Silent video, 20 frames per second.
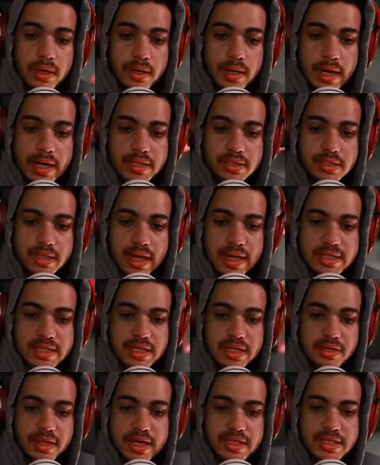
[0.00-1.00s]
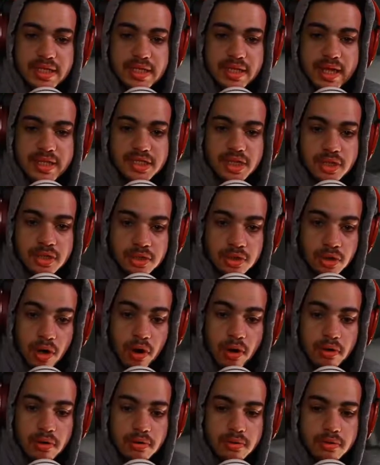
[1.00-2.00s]
that's that's in. That's in. That's a
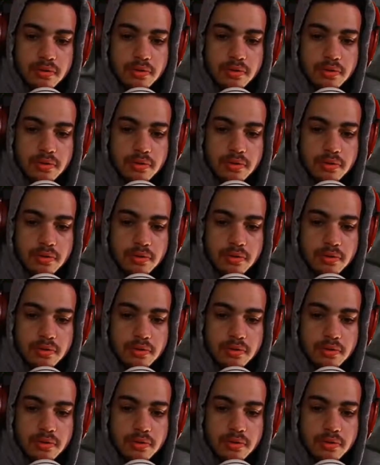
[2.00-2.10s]
dunk.